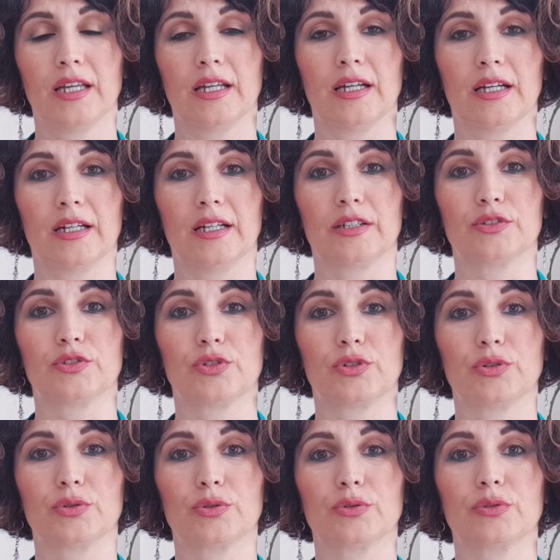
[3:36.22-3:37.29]

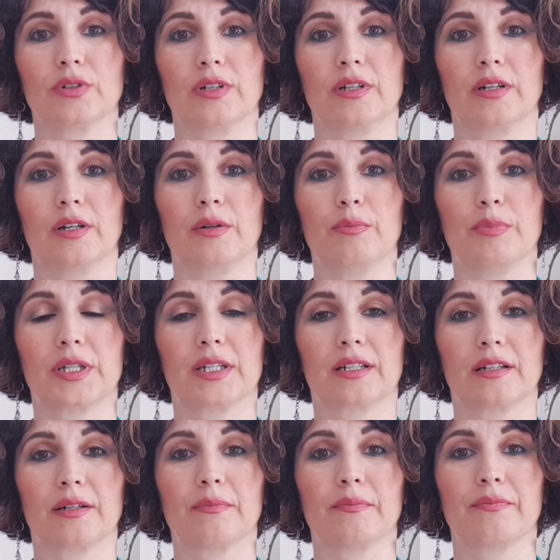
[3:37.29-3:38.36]
to
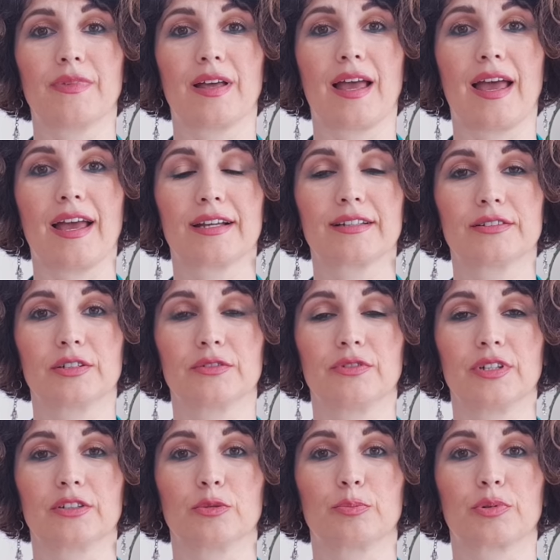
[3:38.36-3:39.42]
become active
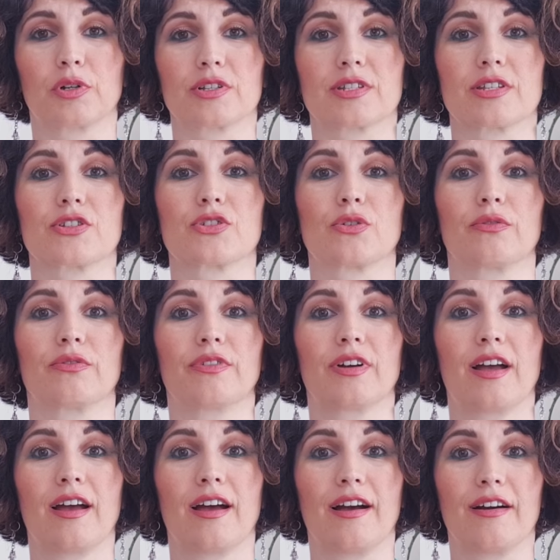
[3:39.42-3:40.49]
in the process of
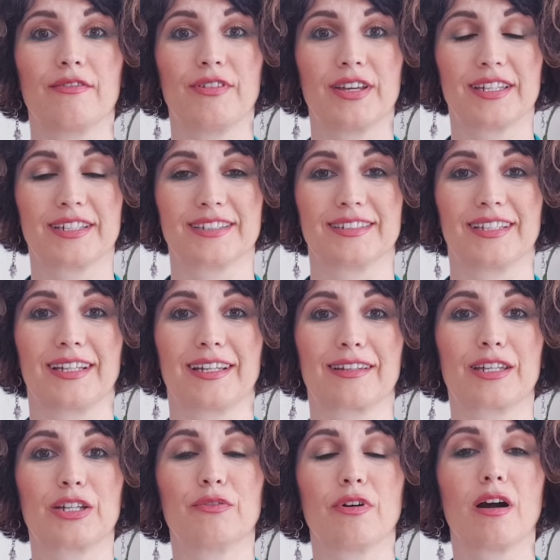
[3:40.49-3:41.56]
awakening and
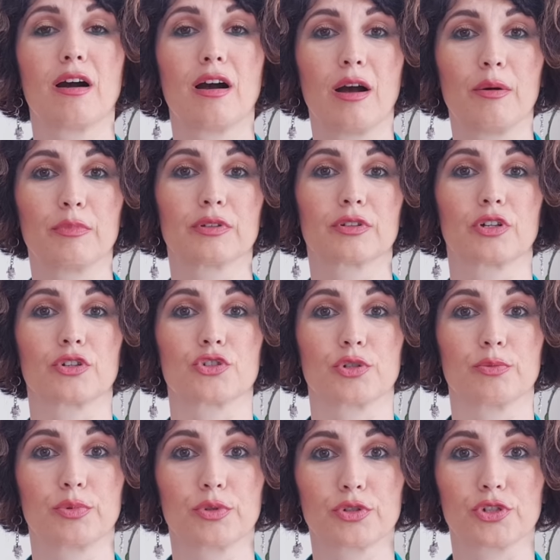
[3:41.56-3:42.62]
give our humble
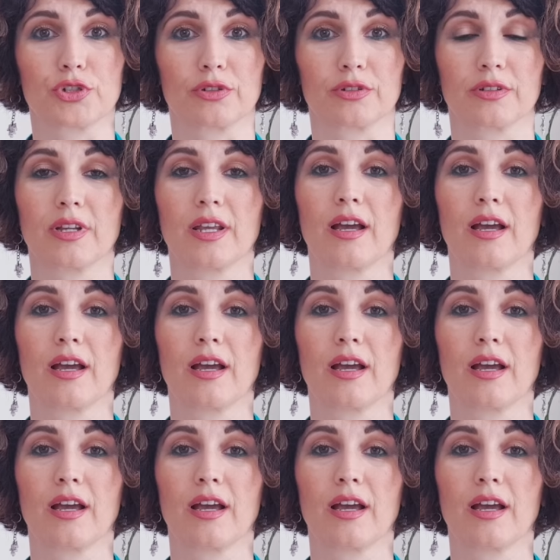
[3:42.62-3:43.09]
contribution,